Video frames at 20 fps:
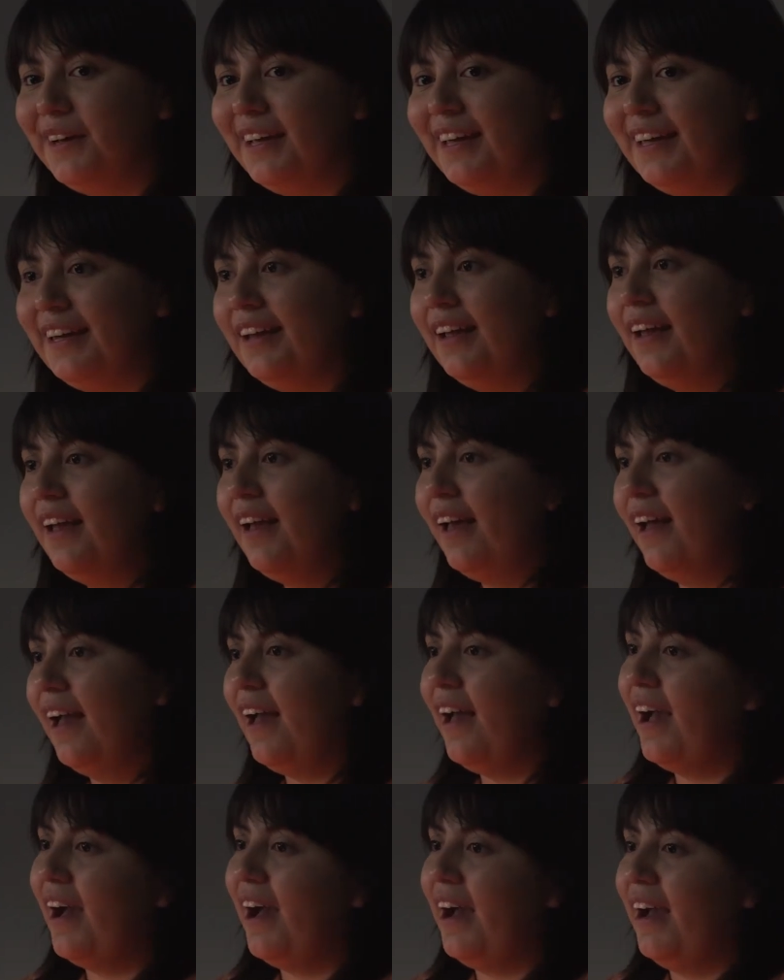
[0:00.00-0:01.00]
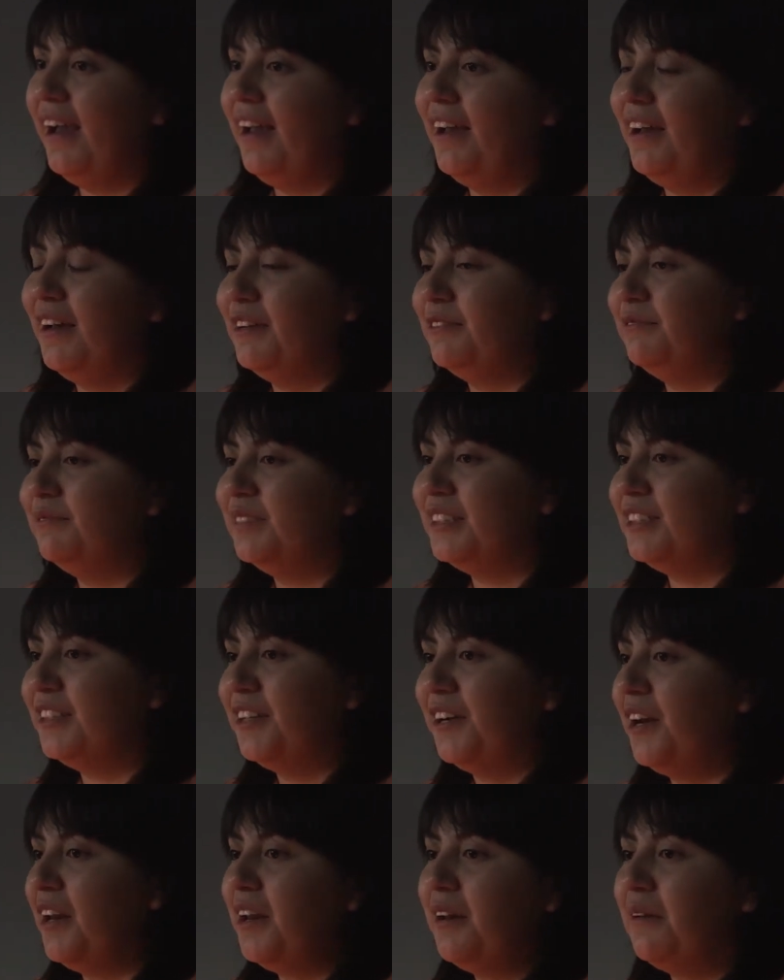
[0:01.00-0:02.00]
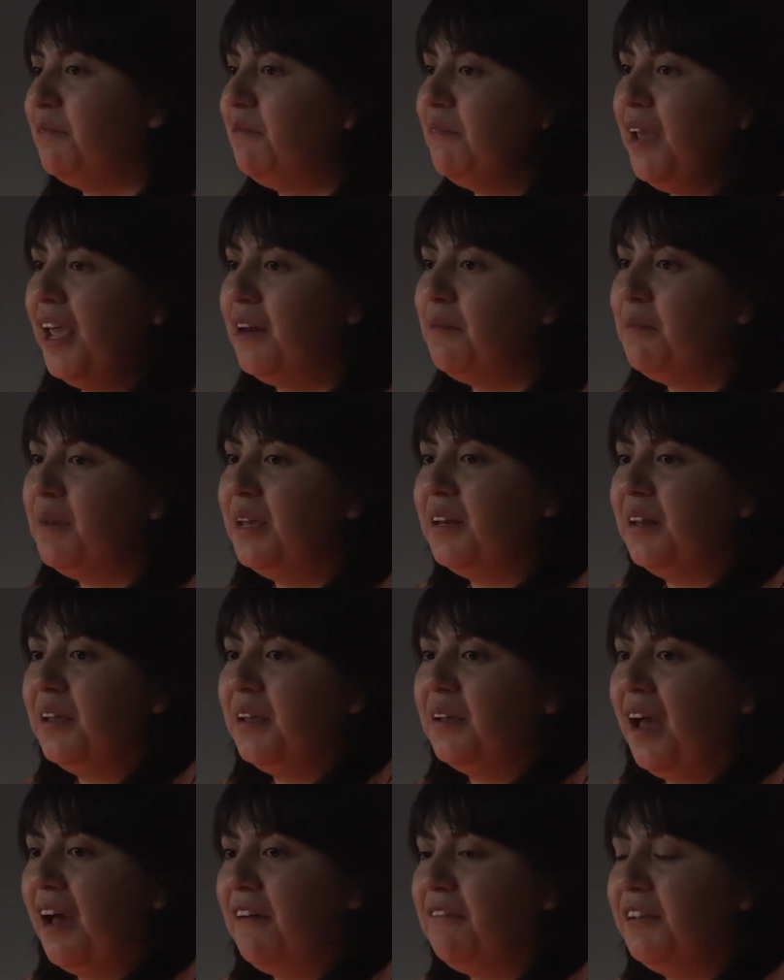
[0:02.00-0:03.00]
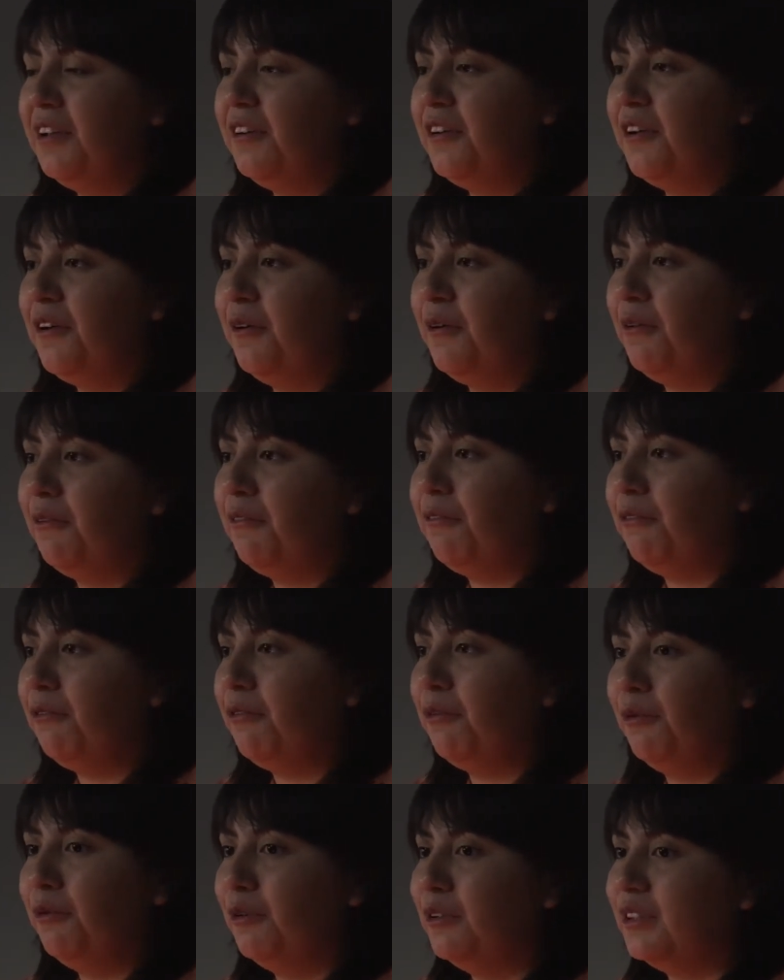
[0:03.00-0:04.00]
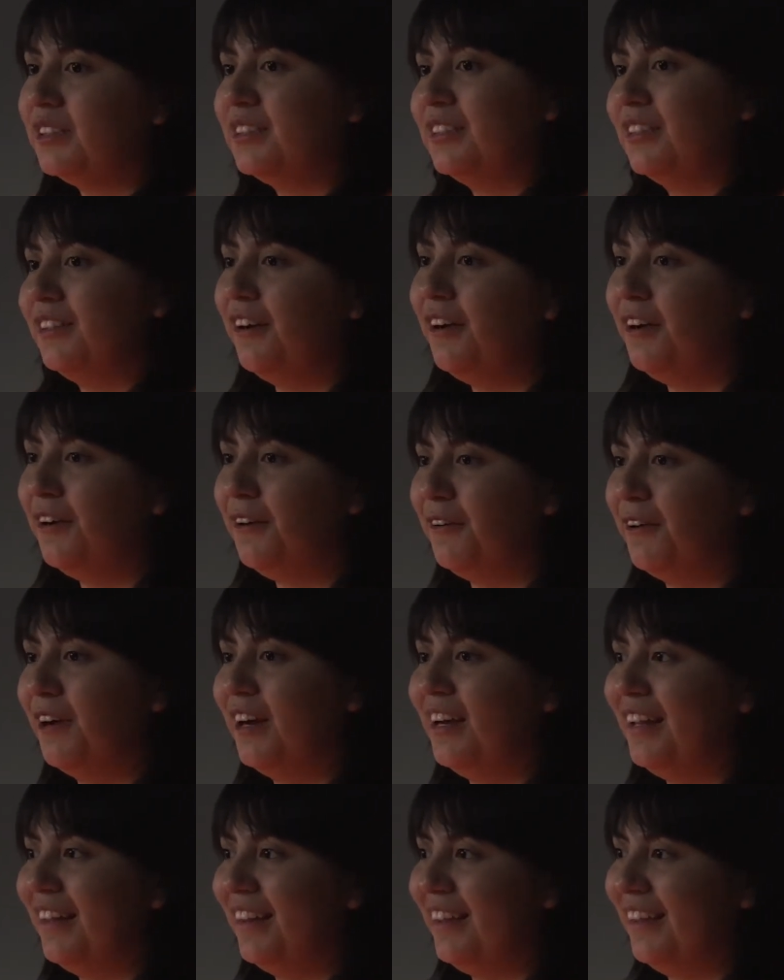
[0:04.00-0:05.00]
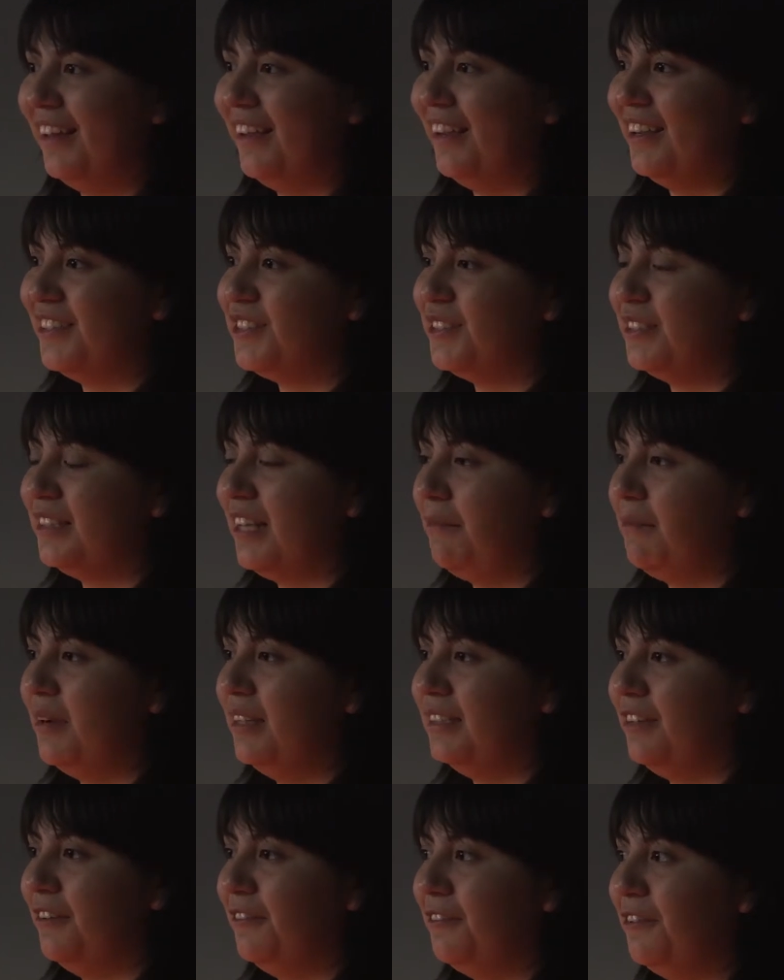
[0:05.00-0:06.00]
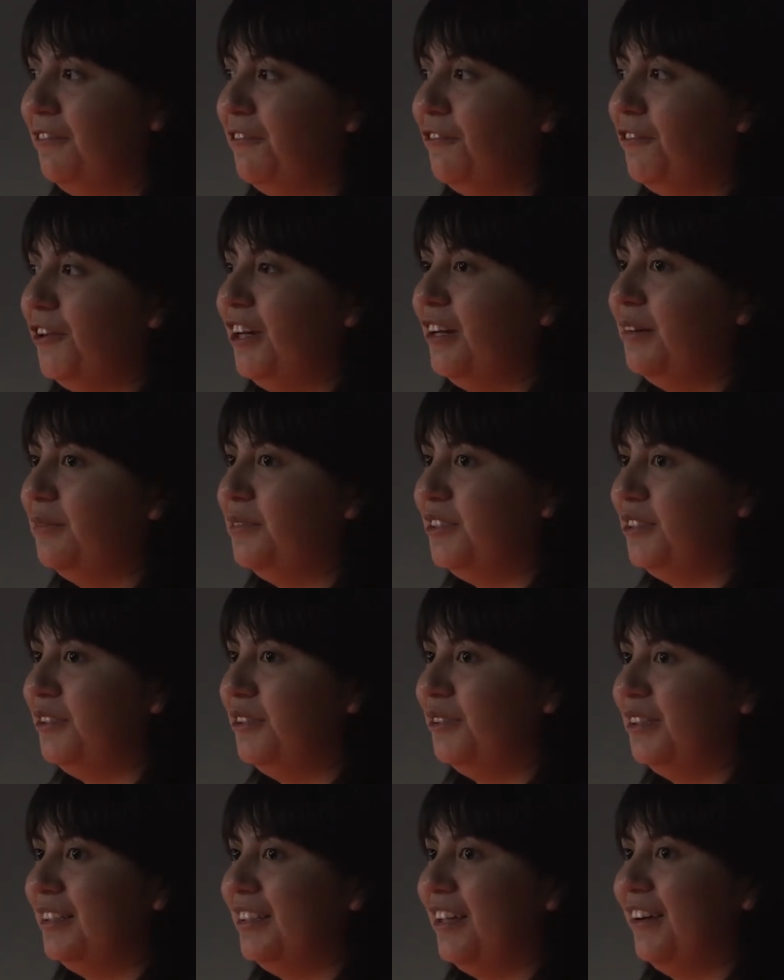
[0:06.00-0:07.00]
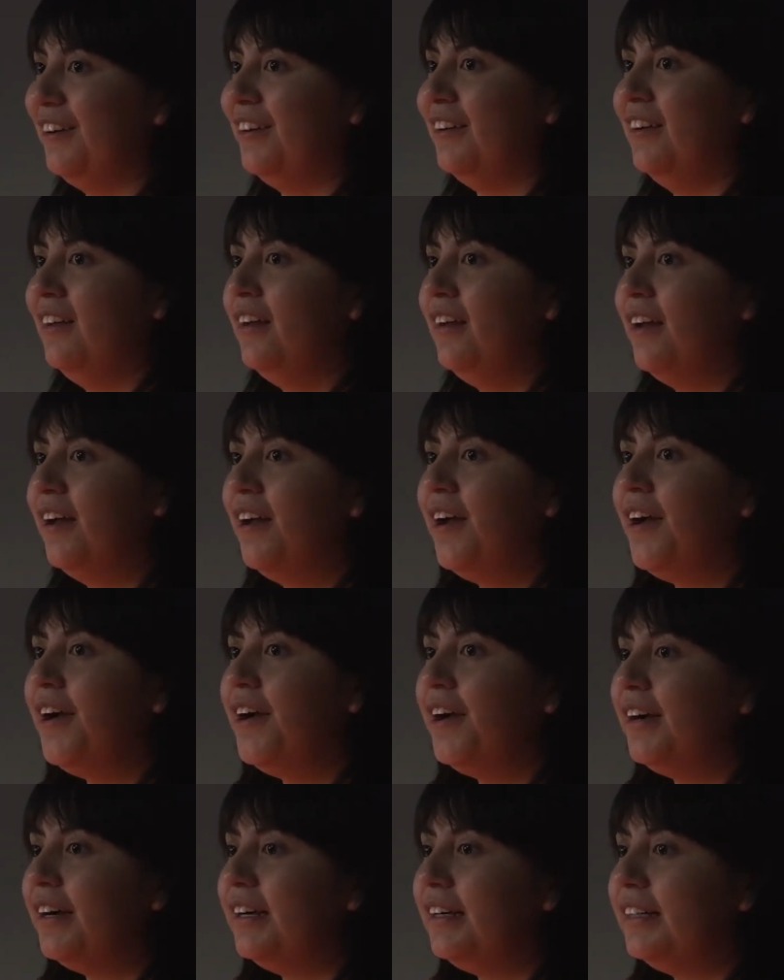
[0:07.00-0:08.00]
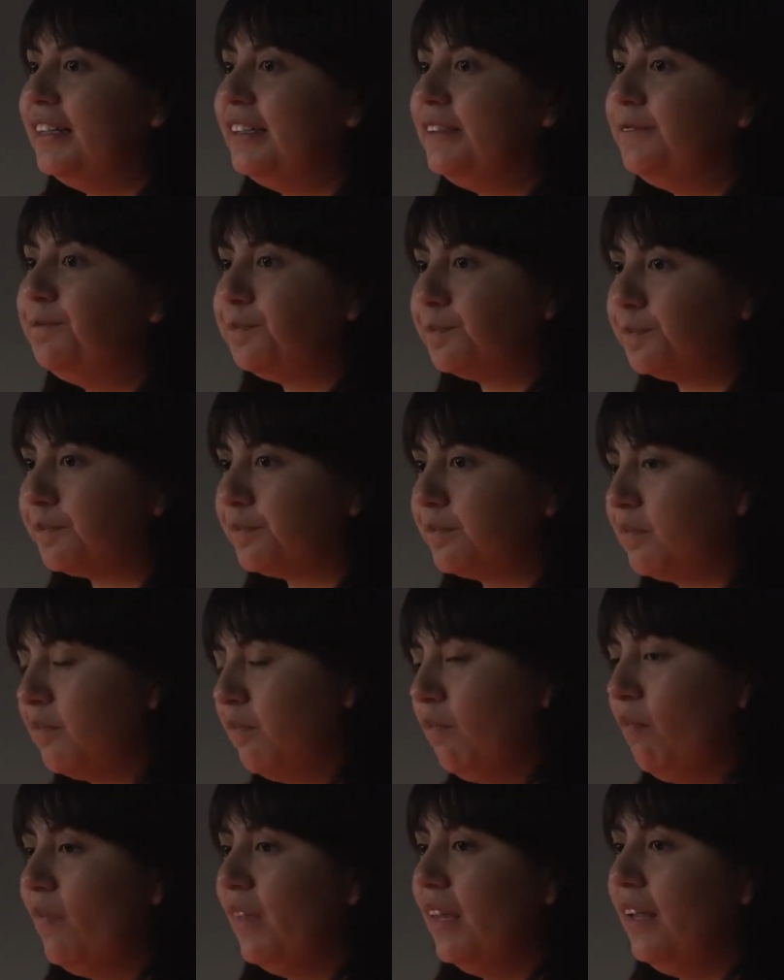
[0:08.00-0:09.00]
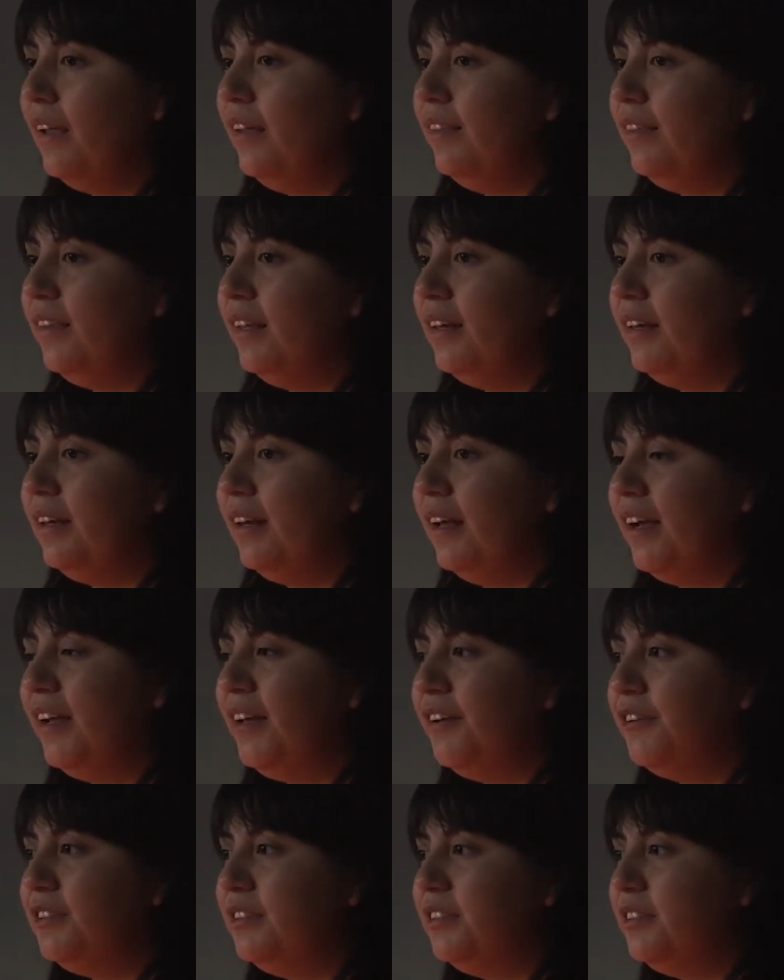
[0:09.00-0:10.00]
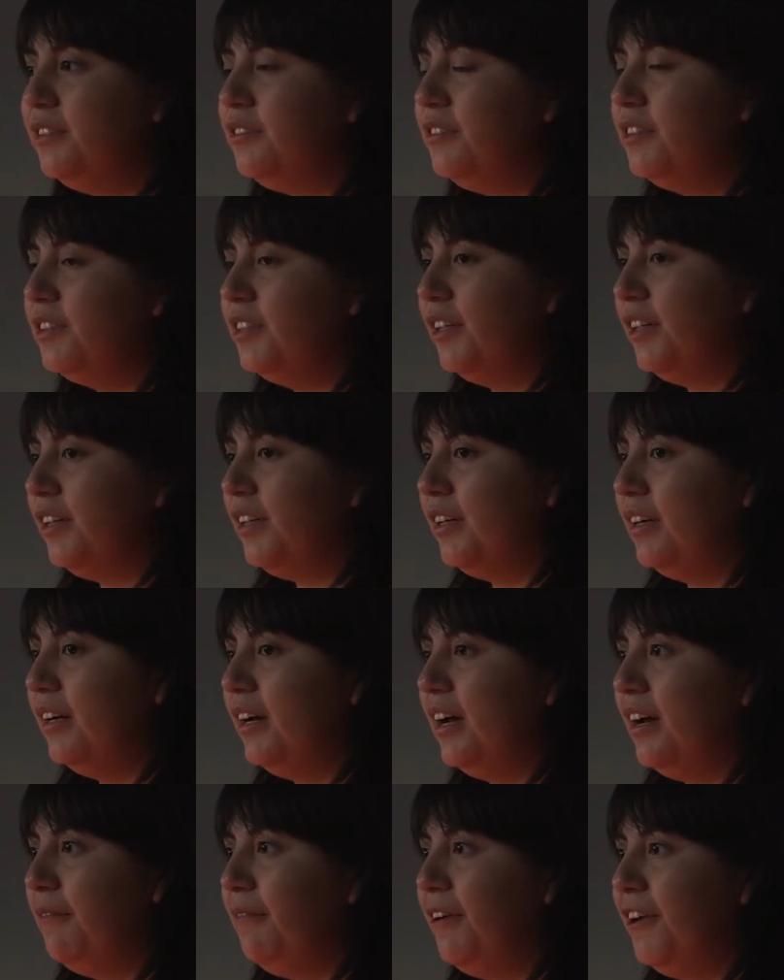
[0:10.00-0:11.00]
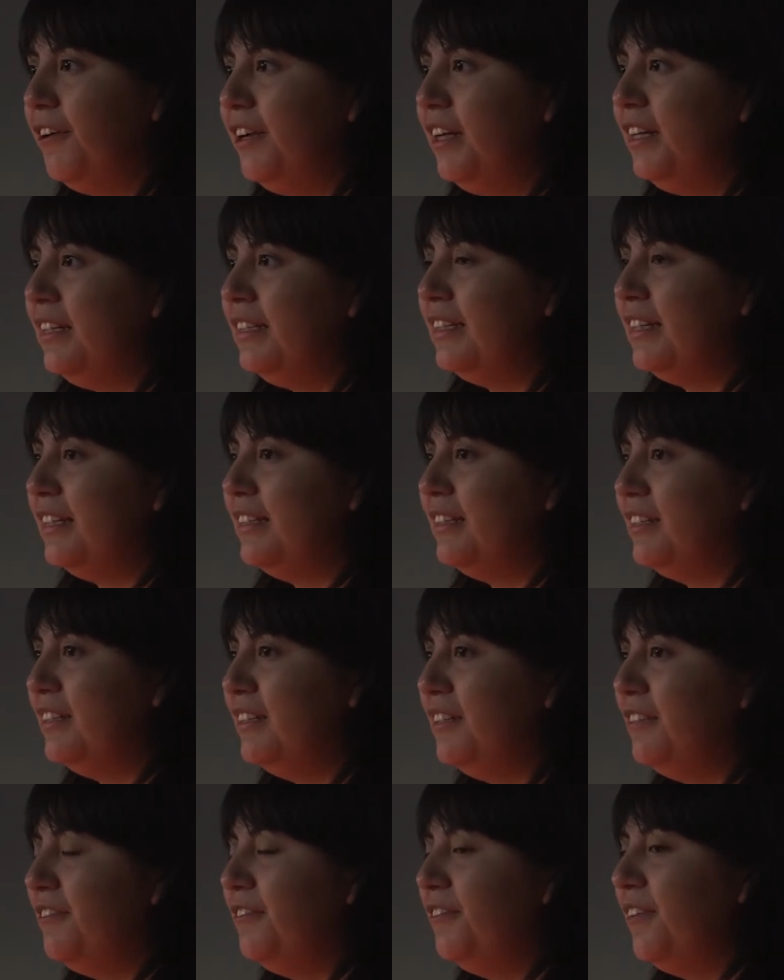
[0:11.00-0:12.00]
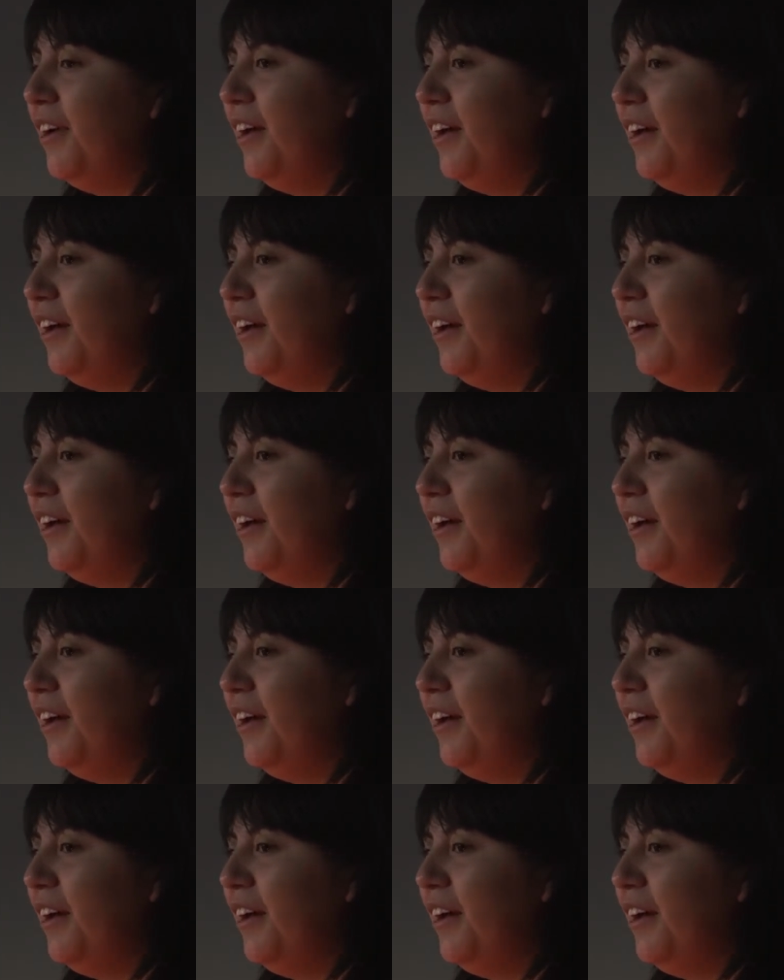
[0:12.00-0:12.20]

it. I started animating, having no rules or anything. I just gave myself the freedom to do so. And then I also took a very intensive